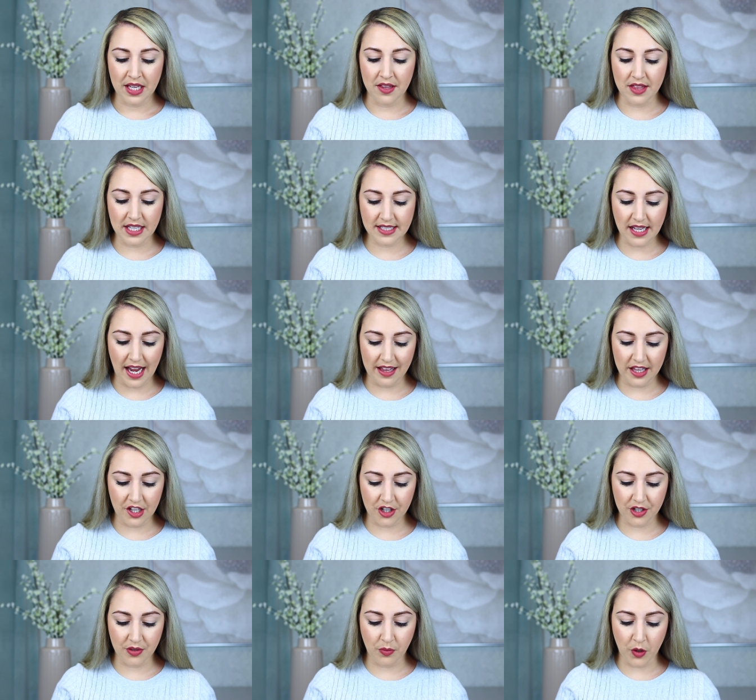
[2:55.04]
This
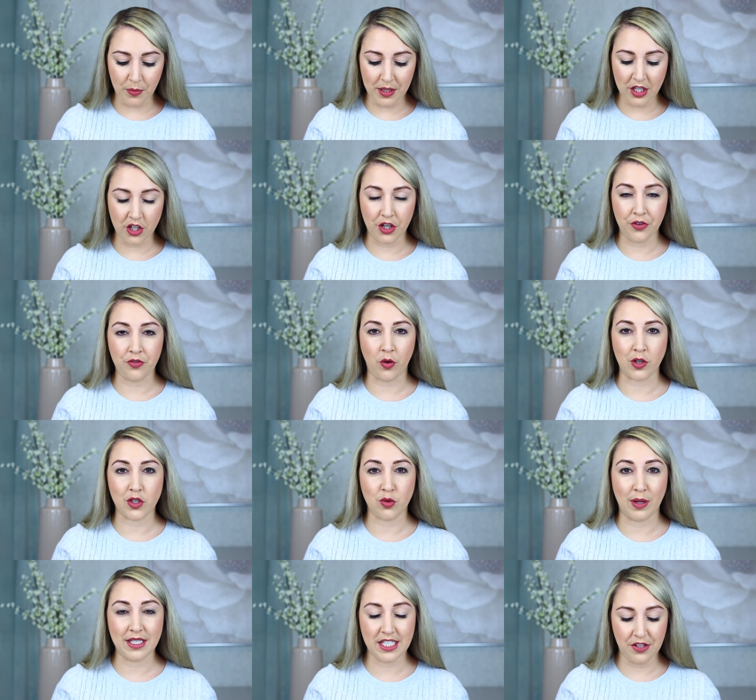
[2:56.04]
highlighter will be good for
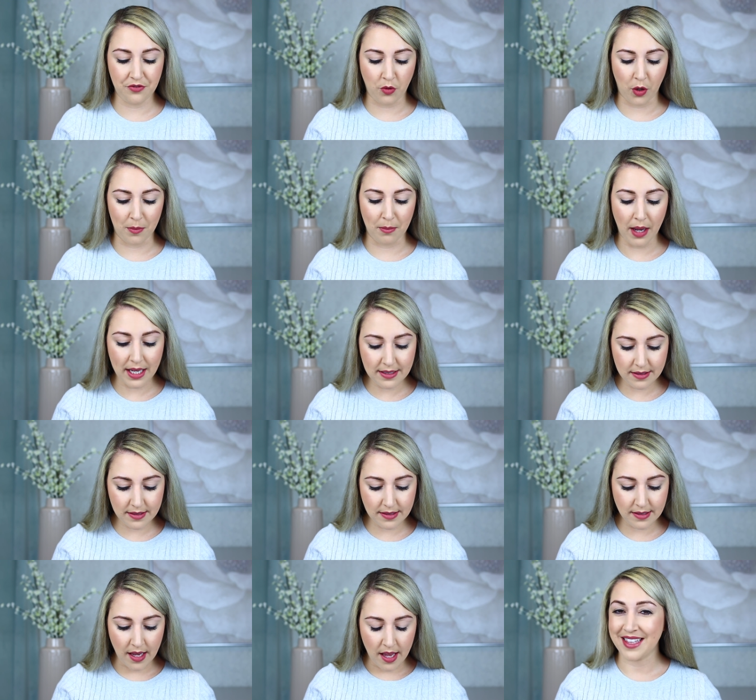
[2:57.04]
twenty-four
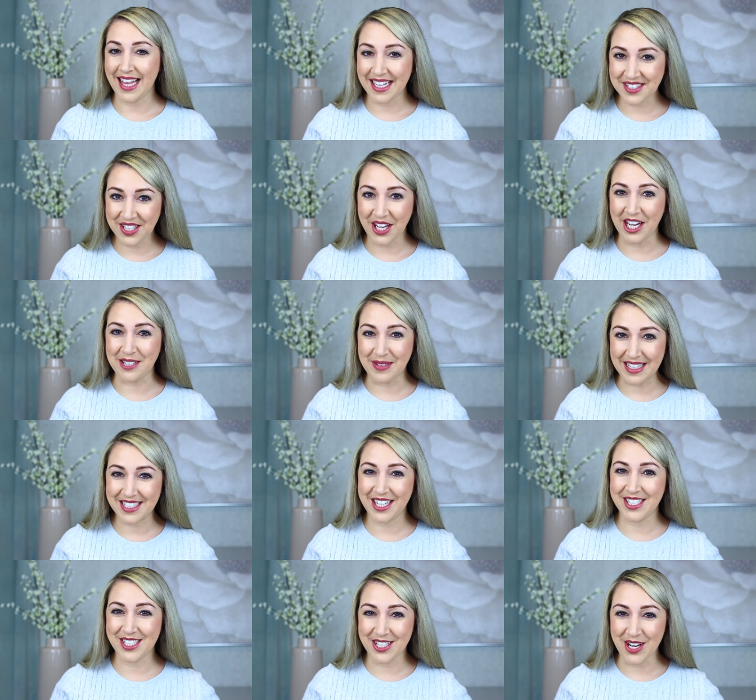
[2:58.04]
months. That's good. That's
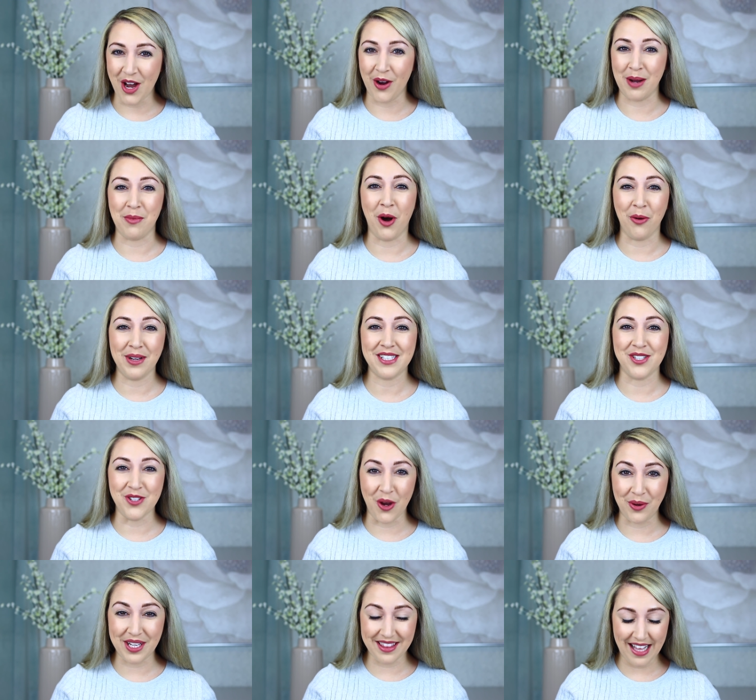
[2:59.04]
good to know. I'm always
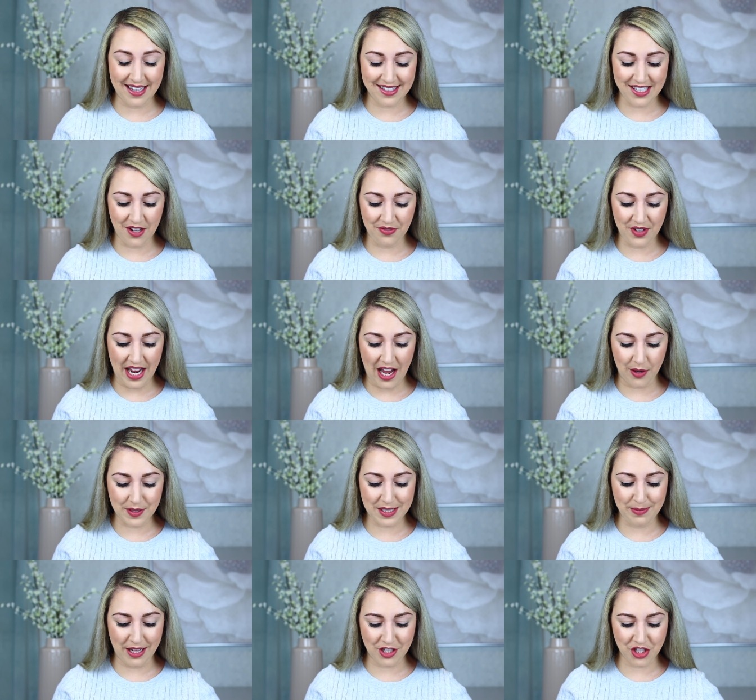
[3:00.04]
noting that stuff now,
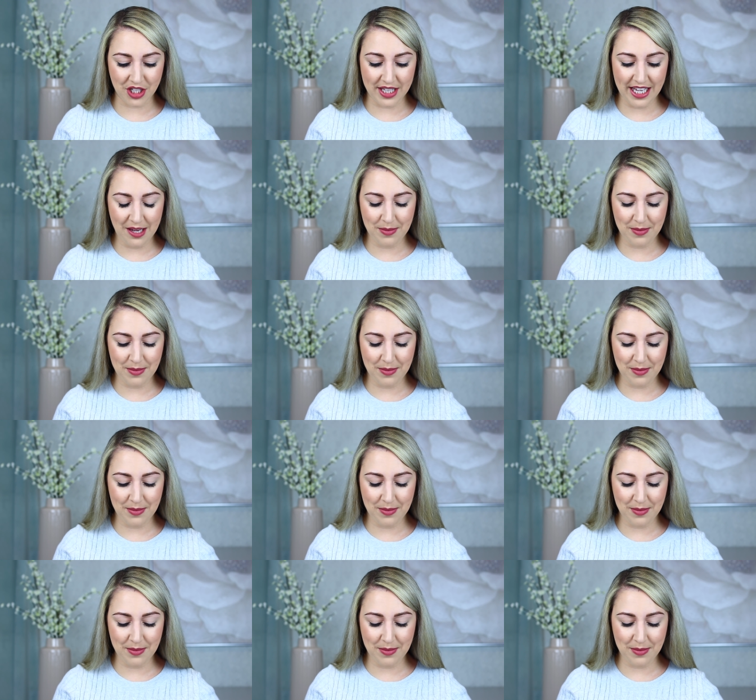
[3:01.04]
especially